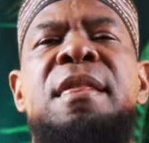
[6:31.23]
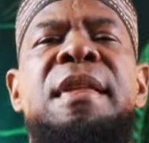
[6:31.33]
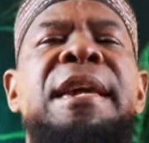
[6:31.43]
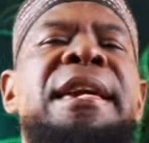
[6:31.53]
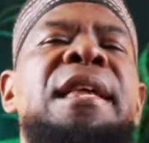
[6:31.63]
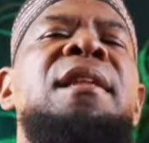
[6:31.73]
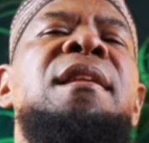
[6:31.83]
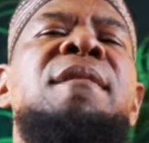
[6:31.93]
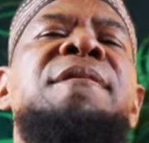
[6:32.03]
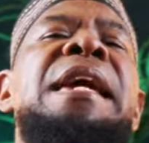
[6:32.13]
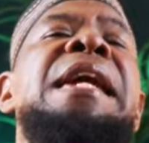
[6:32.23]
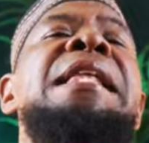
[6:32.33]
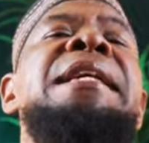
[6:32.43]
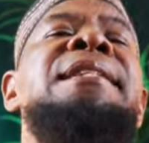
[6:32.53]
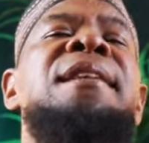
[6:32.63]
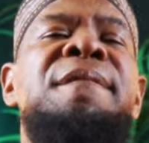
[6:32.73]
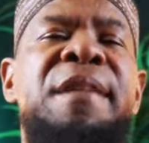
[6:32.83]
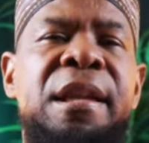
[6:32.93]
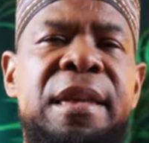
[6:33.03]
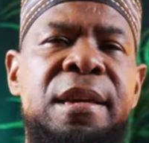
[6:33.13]
the killing of any
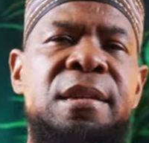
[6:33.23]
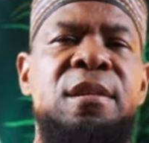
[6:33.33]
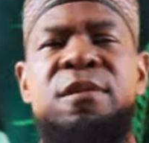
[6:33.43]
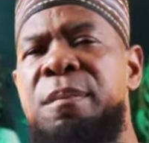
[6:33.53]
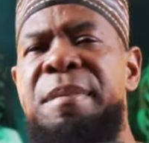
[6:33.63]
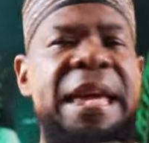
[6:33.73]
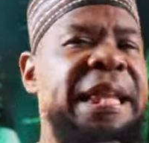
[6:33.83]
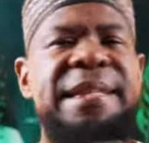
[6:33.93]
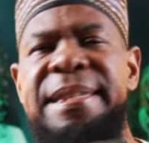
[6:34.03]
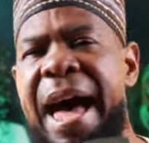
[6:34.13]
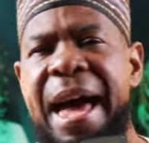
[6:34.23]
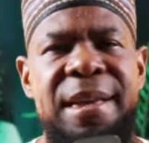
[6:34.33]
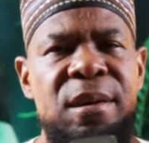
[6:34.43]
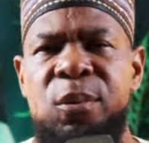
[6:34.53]
civilians from any side.